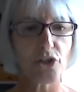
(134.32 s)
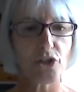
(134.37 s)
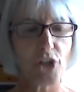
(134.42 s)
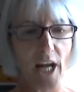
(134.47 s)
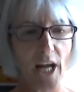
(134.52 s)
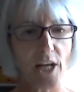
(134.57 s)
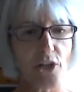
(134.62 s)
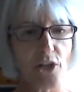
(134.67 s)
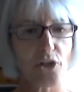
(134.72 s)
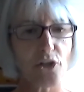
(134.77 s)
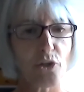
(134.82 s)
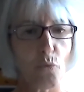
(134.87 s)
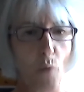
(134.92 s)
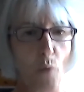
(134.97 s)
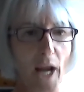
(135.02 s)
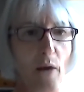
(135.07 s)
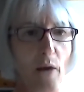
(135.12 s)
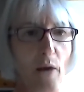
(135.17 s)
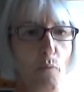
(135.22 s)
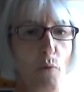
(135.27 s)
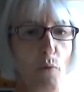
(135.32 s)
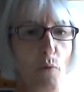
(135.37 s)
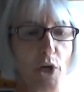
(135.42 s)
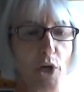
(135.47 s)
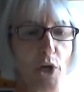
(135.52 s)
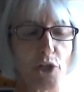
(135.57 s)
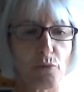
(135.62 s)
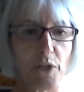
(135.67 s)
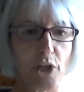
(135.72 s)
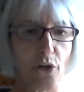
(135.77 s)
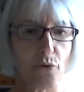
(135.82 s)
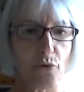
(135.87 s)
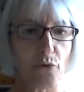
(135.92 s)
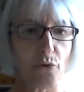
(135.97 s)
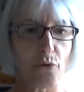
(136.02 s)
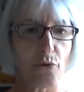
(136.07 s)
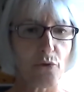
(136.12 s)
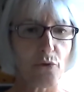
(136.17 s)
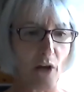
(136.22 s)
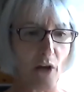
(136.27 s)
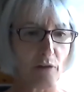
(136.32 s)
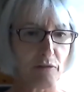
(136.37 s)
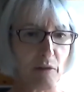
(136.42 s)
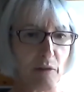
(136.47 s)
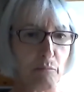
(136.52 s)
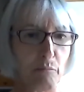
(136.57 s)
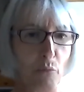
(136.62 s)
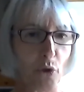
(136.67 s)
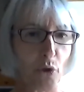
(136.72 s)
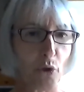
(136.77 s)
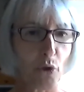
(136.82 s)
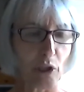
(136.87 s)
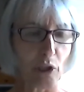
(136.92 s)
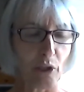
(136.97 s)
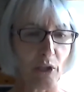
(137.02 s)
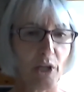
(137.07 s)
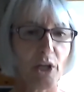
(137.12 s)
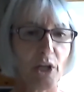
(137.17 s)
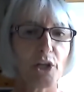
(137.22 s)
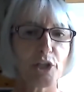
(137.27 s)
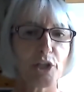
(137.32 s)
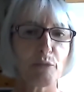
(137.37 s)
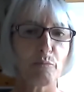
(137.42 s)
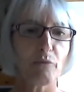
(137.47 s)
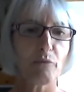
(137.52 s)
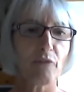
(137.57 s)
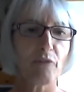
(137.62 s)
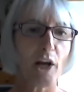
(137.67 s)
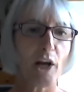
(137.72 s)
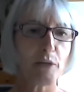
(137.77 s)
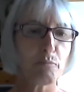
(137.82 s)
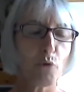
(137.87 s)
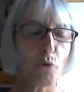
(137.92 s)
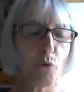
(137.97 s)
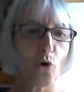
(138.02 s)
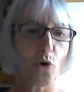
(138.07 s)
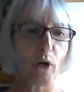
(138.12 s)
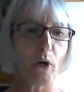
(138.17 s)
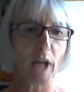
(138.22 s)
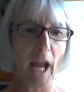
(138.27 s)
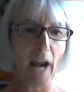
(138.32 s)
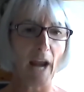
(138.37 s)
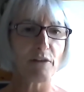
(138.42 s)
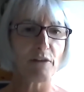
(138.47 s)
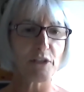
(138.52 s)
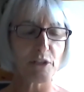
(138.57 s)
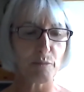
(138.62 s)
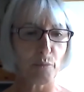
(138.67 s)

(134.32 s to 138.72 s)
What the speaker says: change the way in which we used our staffing model to provide more care and